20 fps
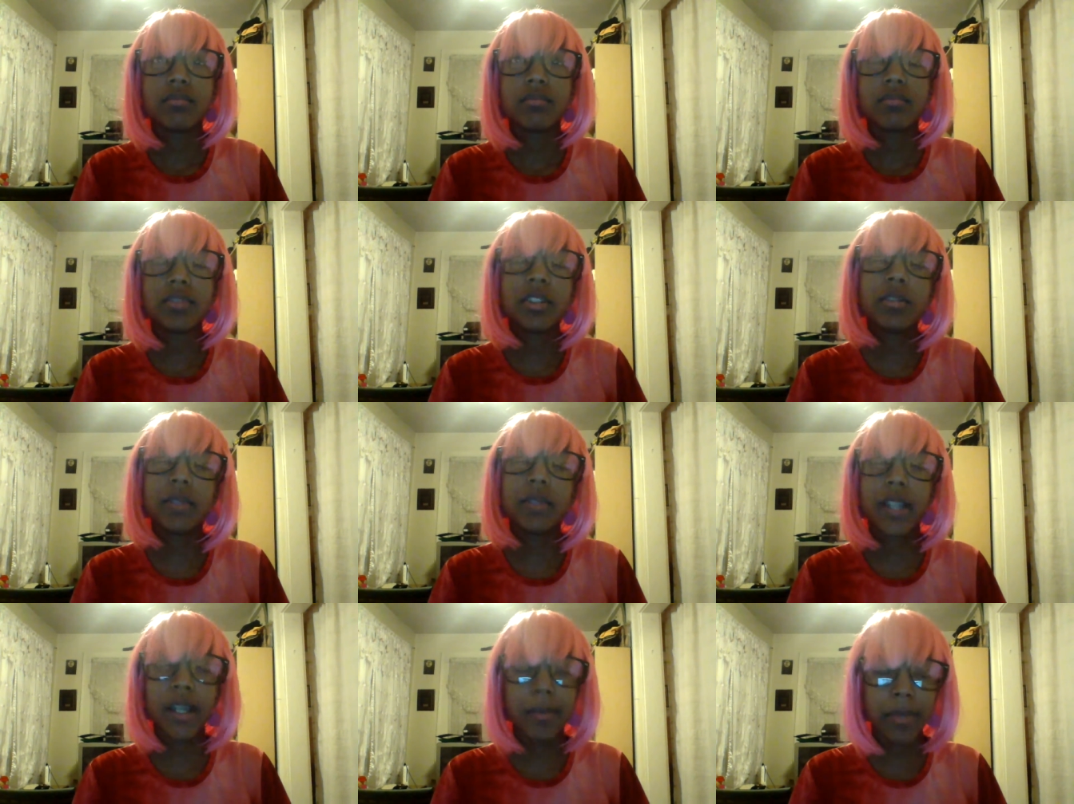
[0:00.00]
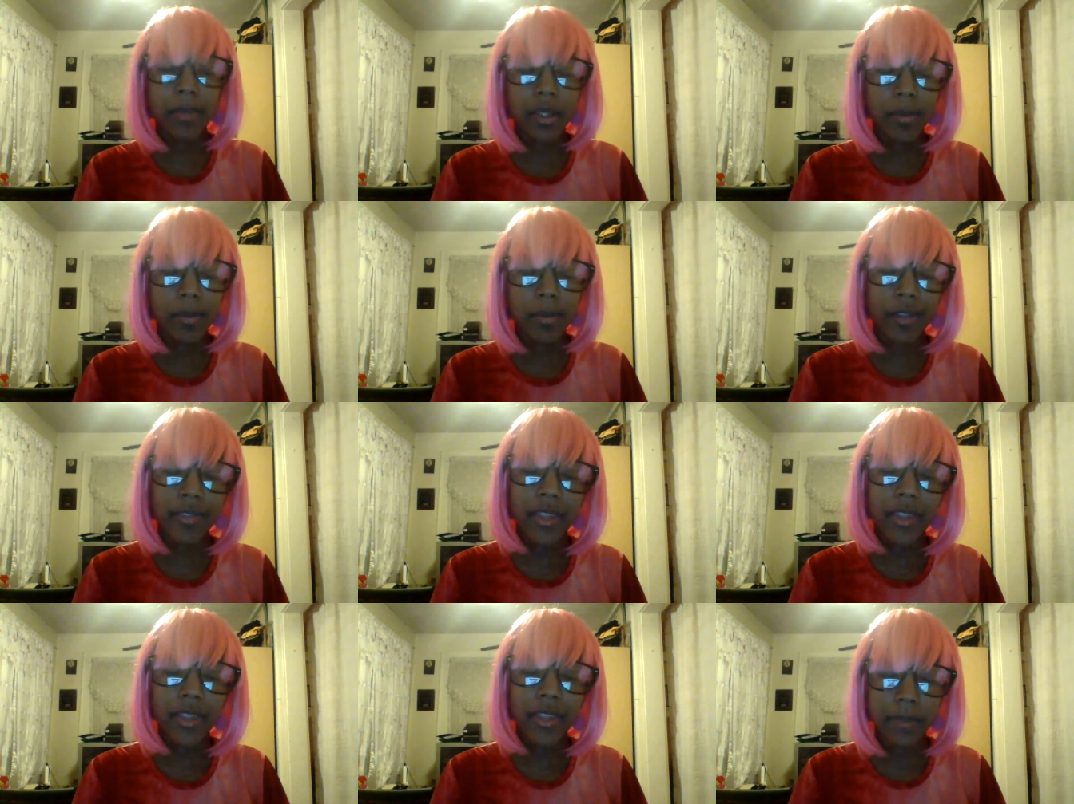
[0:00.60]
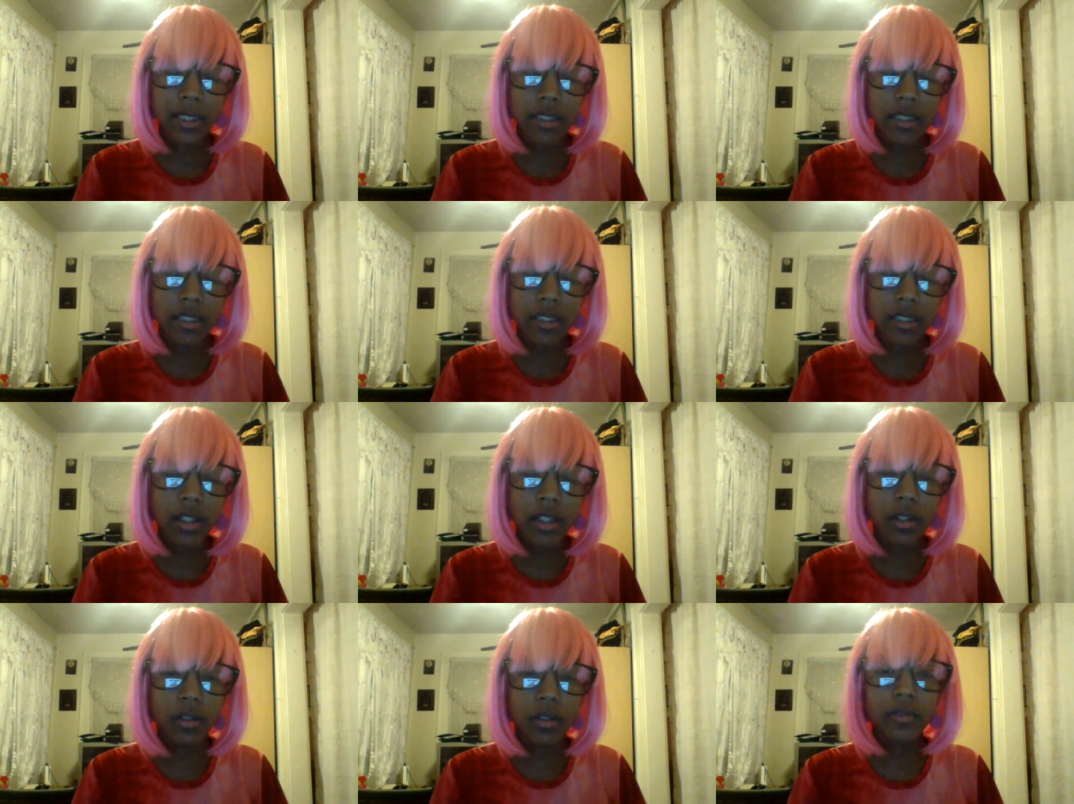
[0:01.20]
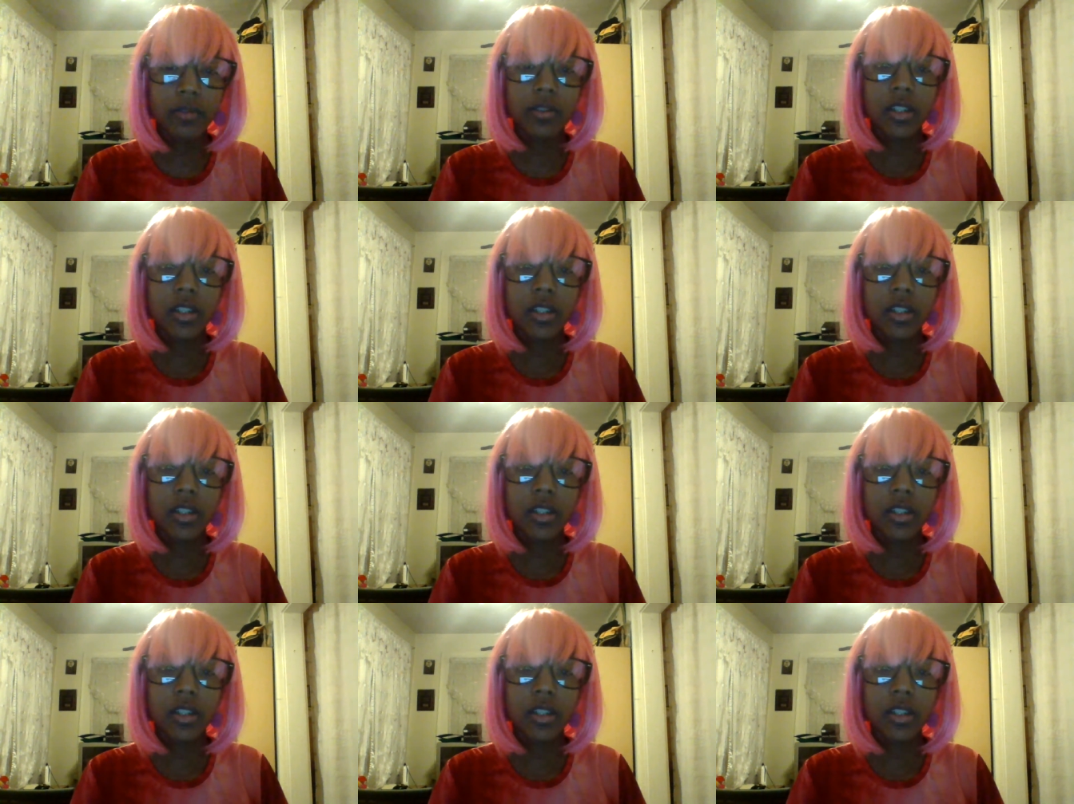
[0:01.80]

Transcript: too happy about that myself.